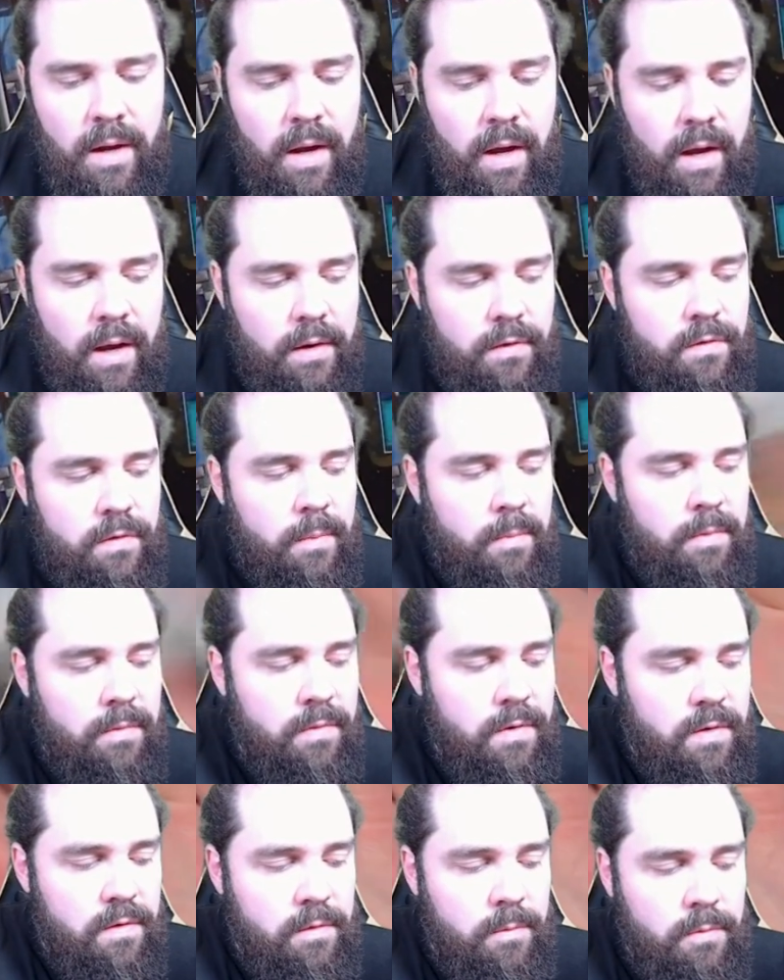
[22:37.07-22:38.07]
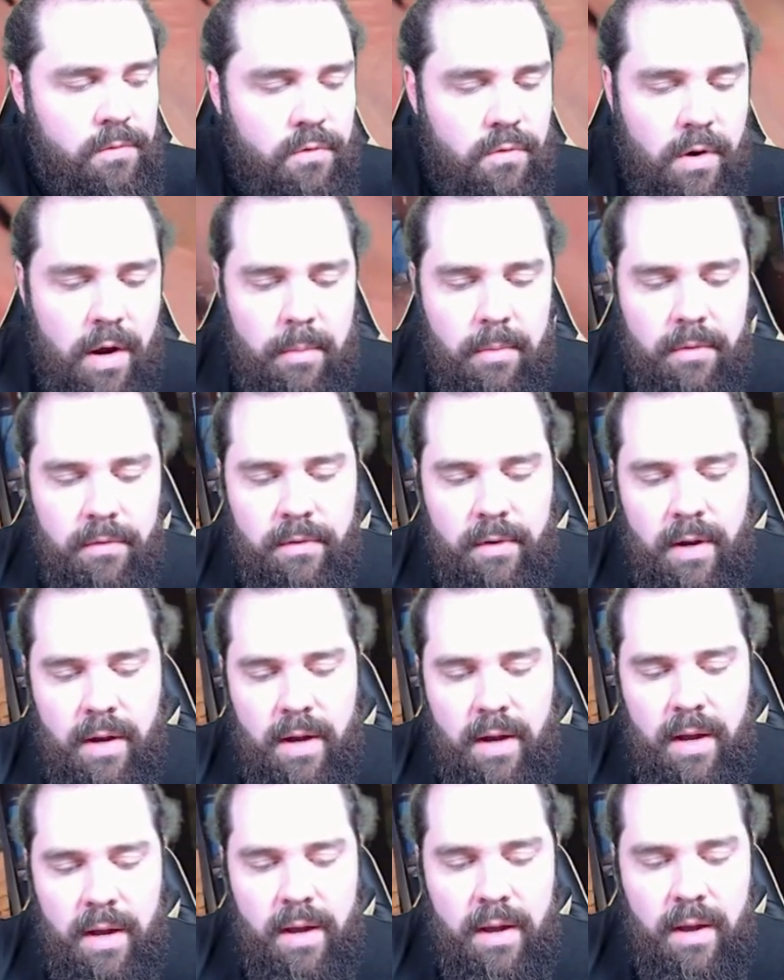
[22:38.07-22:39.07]
some of these subscribers and
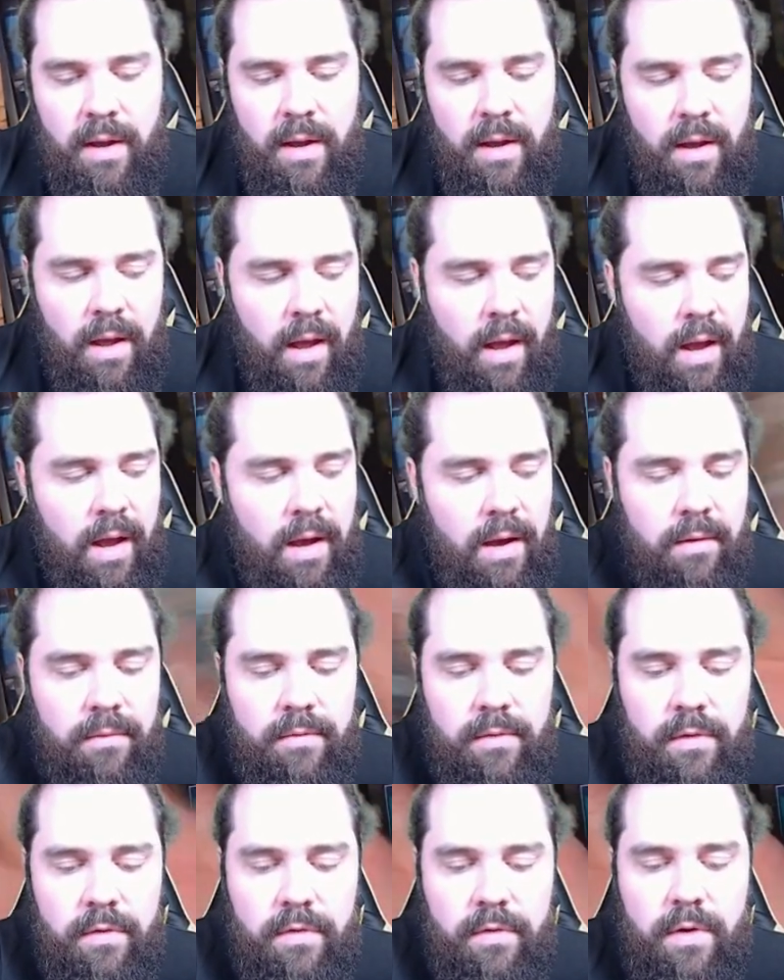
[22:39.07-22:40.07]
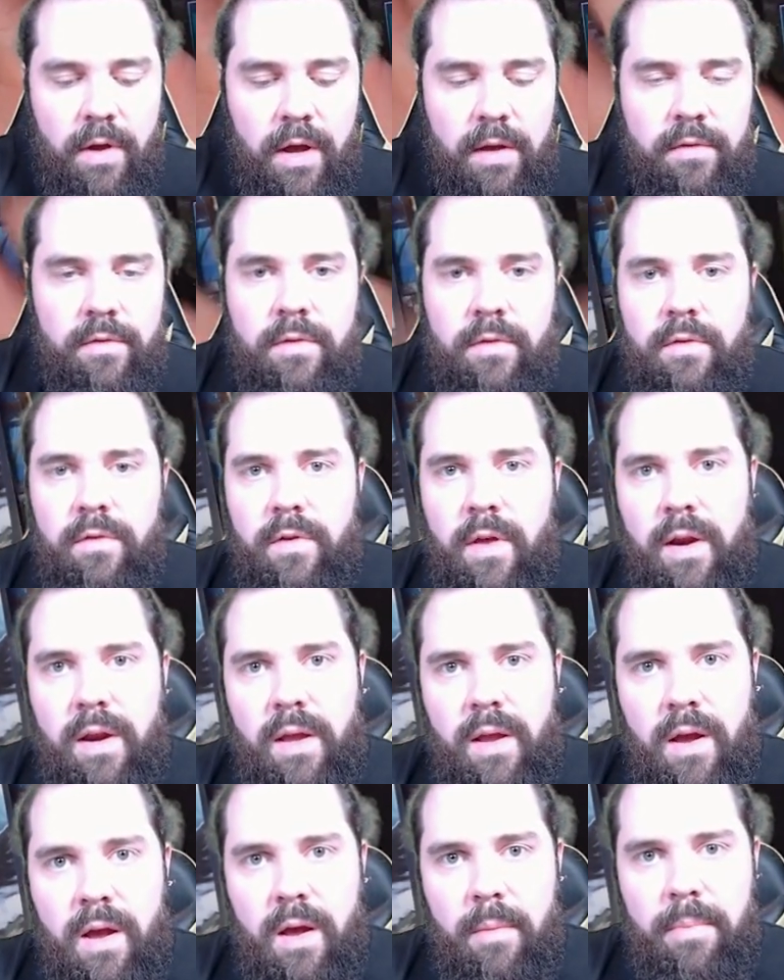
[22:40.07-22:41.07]
I have discussed
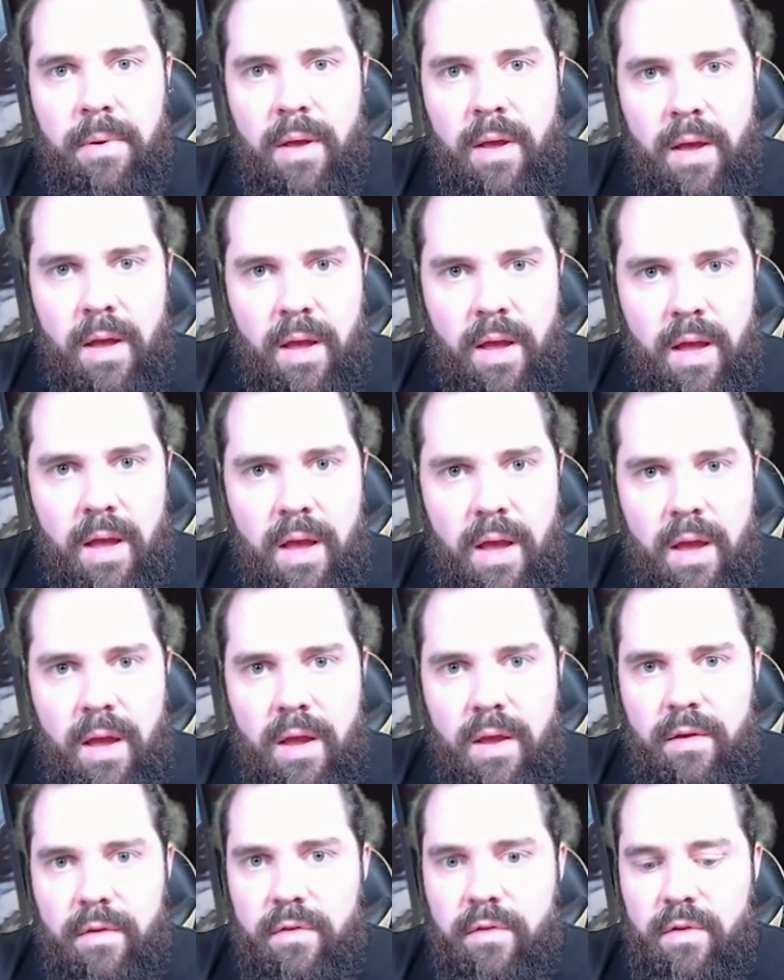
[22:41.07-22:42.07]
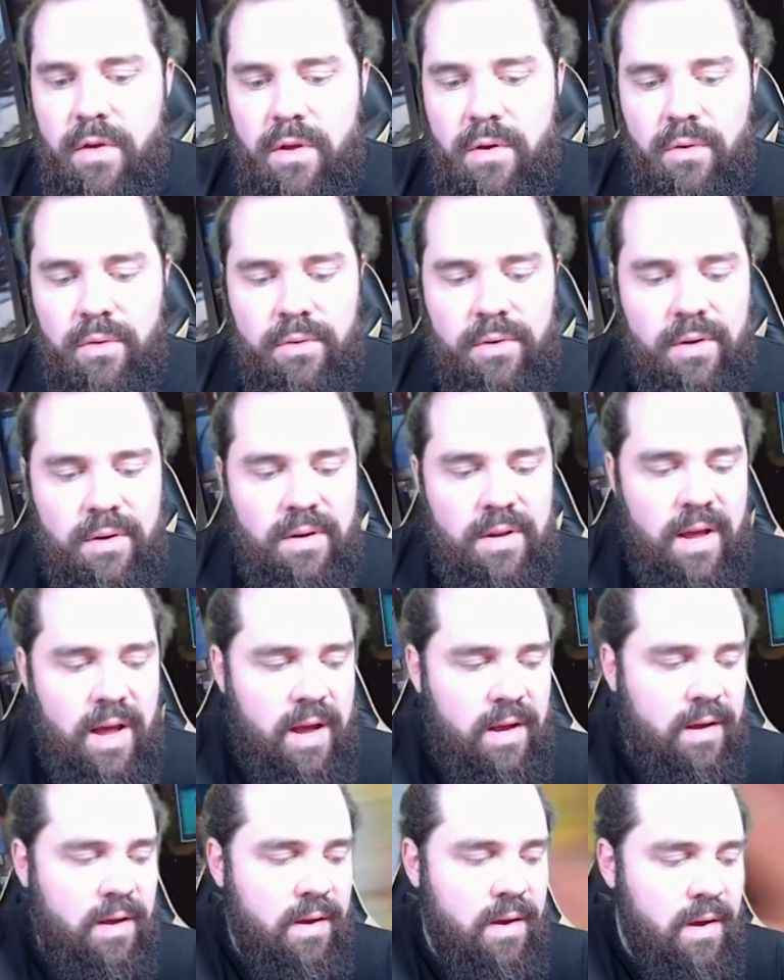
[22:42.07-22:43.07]
setting up a sealed
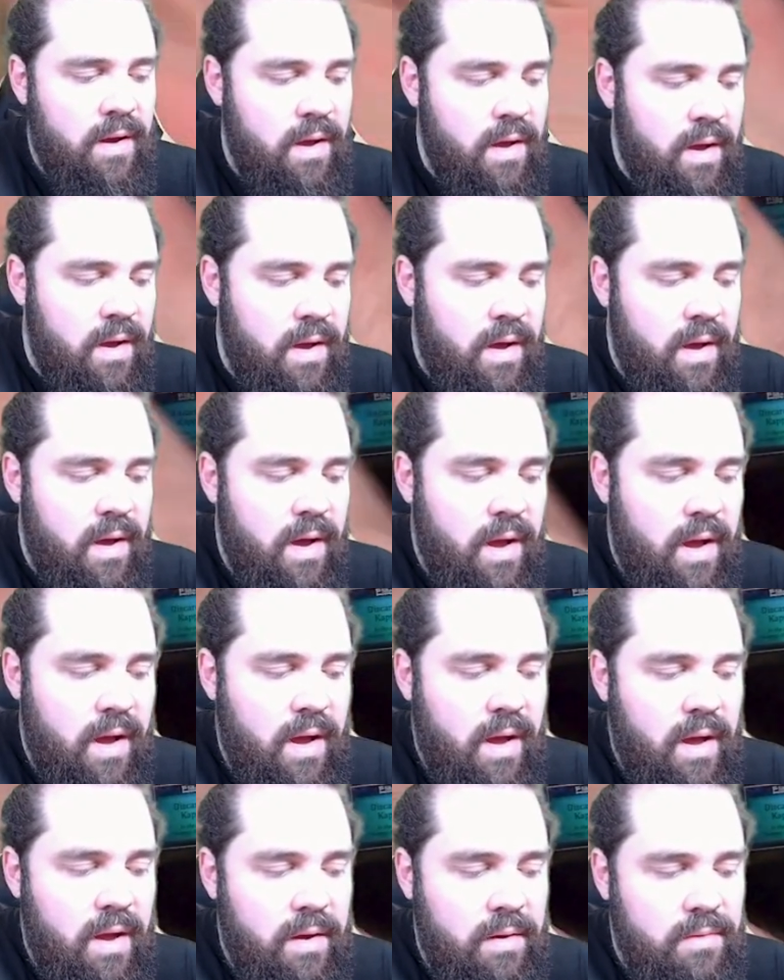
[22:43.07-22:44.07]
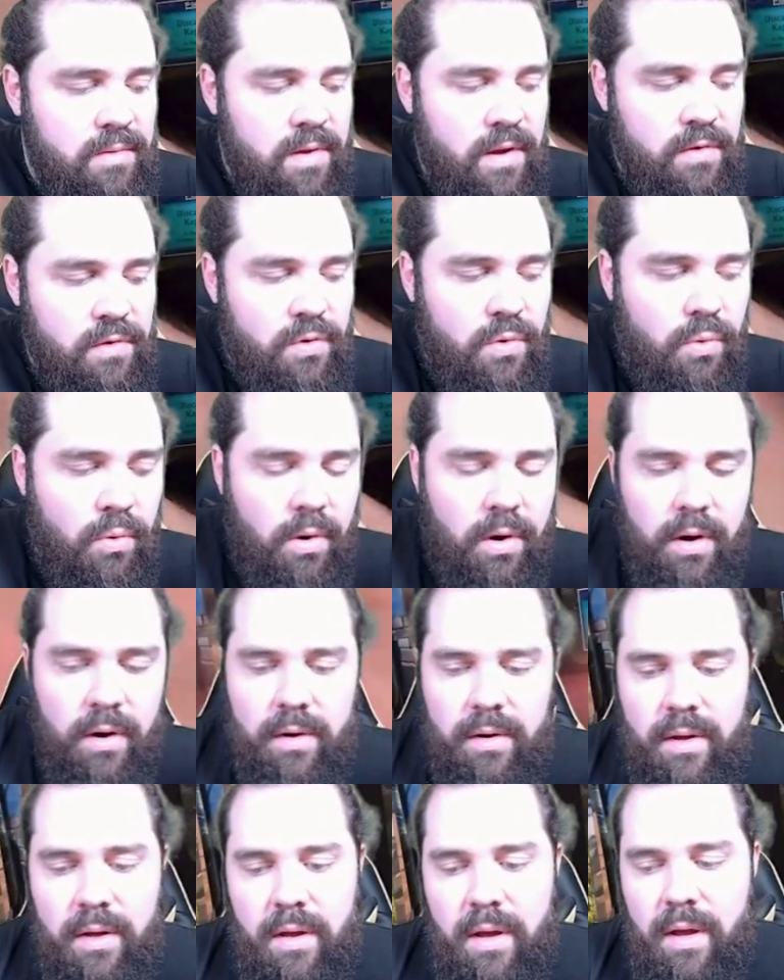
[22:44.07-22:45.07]
deck
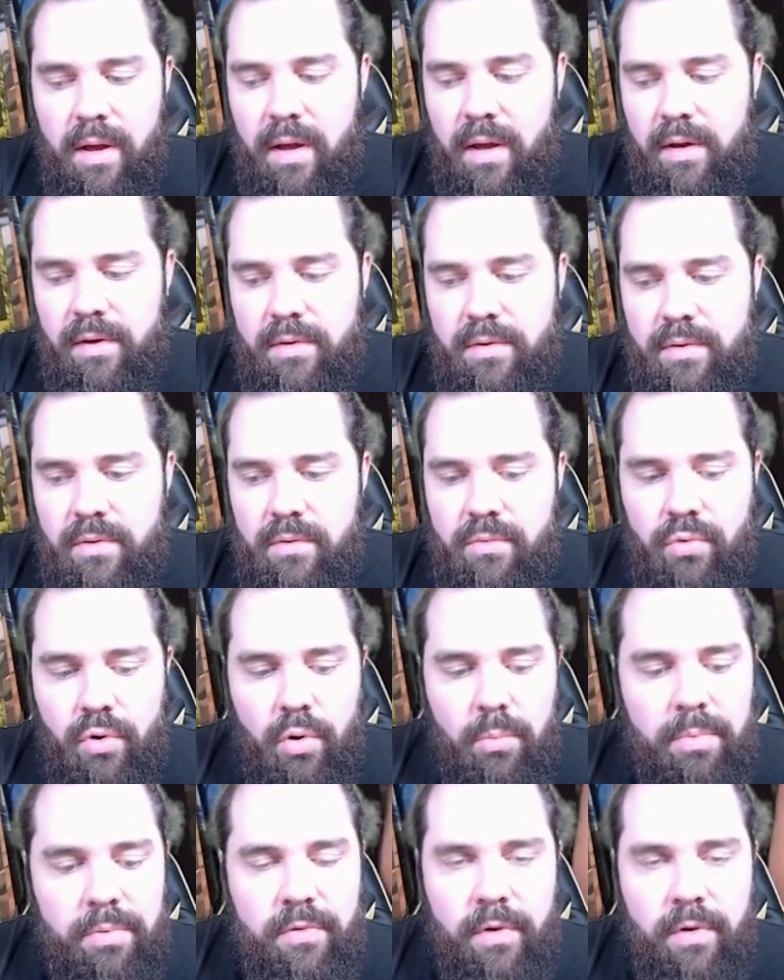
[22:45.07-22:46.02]
Discord group.